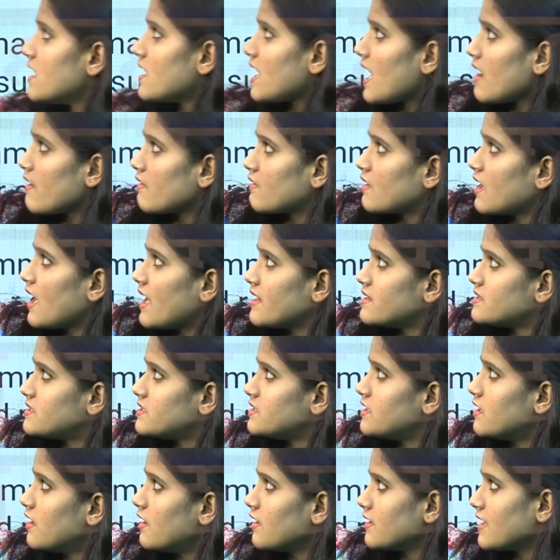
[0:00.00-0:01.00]
I have
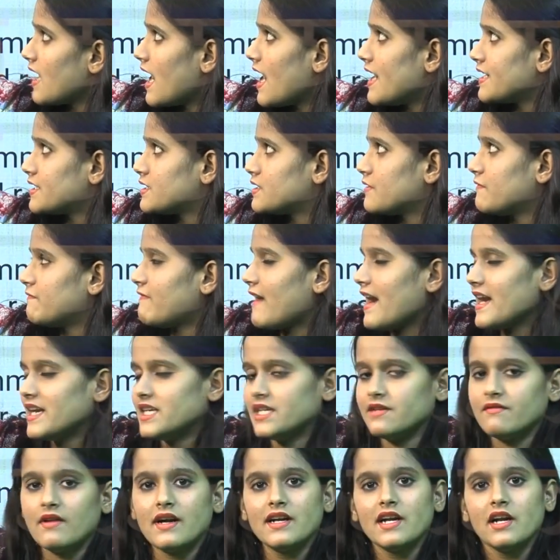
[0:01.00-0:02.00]
considered that 5
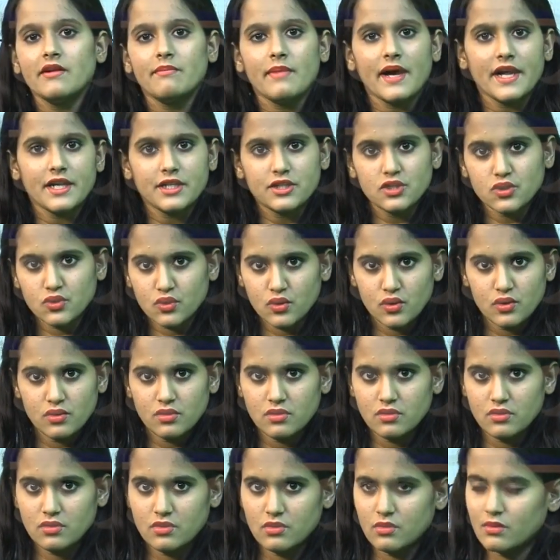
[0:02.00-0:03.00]
divided by 2,
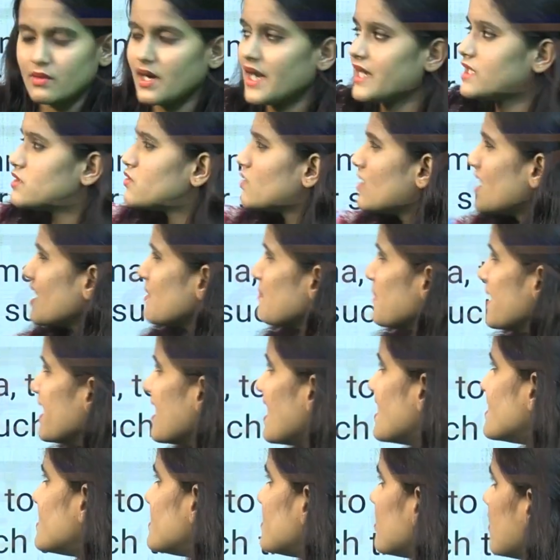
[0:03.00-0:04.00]
right? So let me
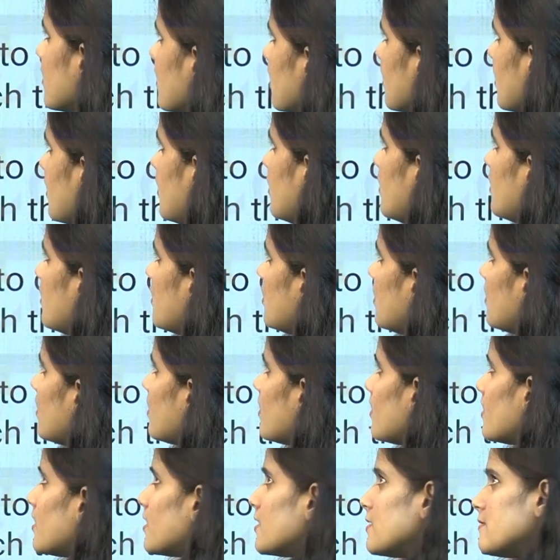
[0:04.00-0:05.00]
consider
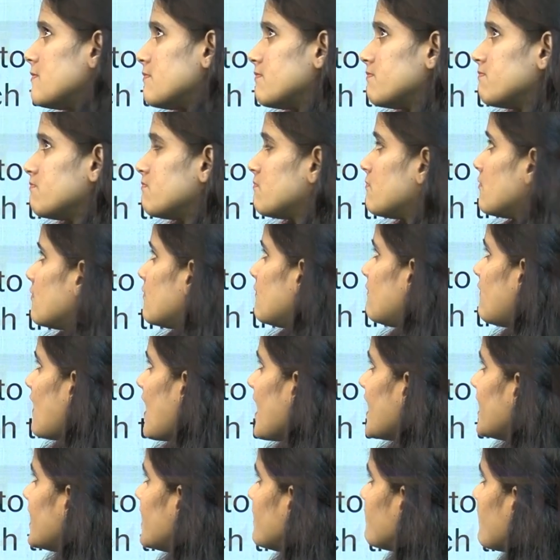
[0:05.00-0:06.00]

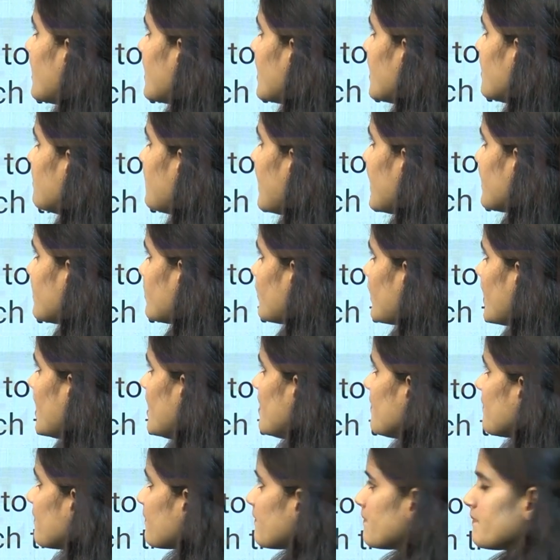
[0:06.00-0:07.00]
5 divided by 3,
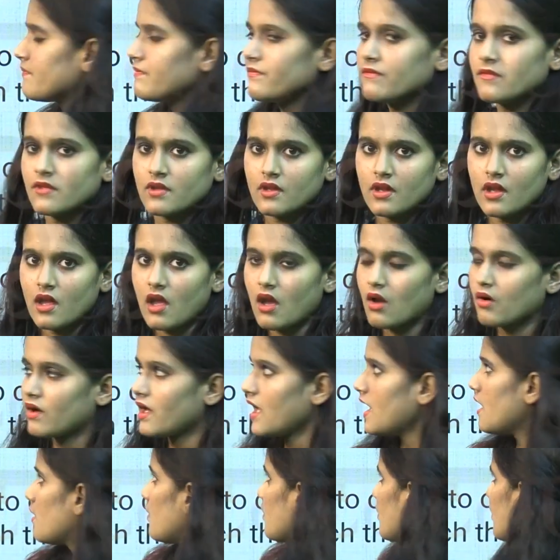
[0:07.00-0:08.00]

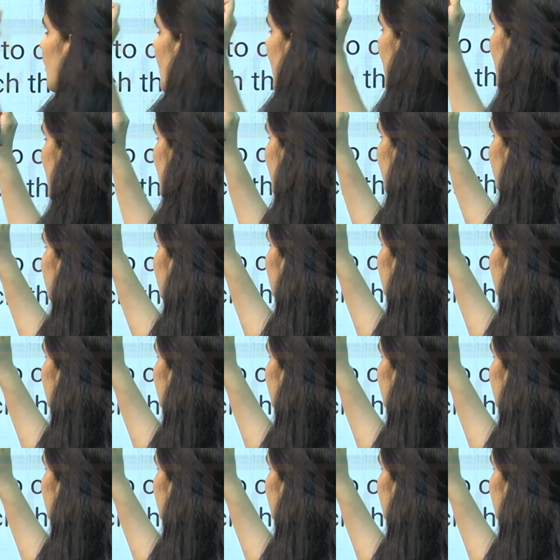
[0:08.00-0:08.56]
okay, where